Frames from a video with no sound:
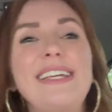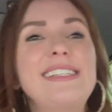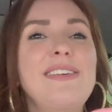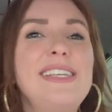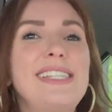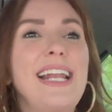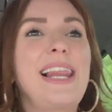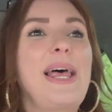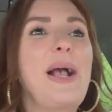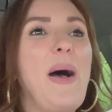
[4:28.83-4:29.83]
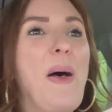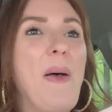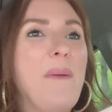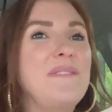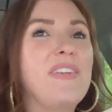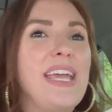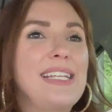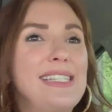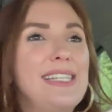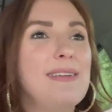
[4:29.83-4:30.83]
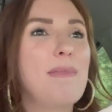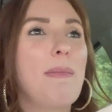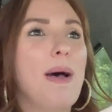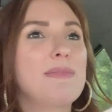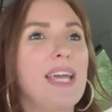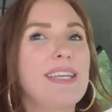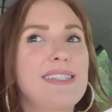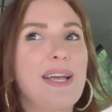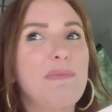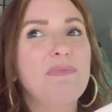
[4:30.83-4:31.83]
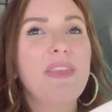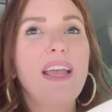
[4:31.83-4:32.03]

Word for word: so he's gonna look all fancy. My mom takes him.